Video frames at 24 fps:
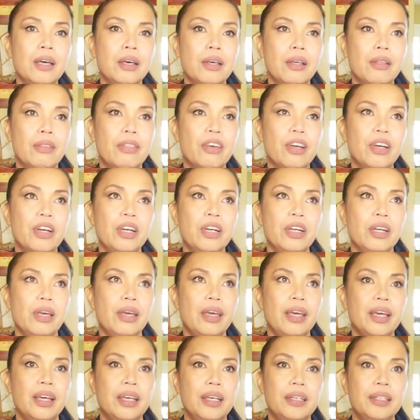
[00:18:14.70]
There
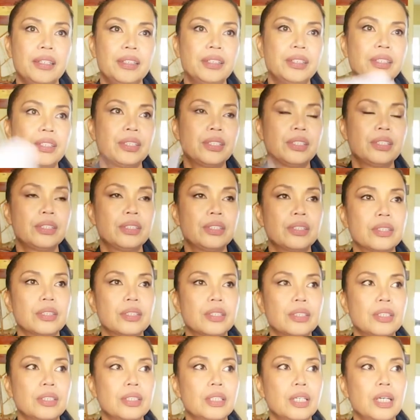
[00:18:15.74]
is
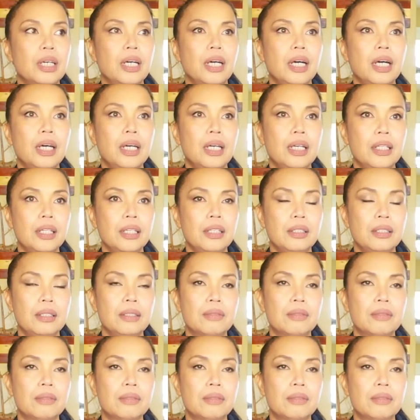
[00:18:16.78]
a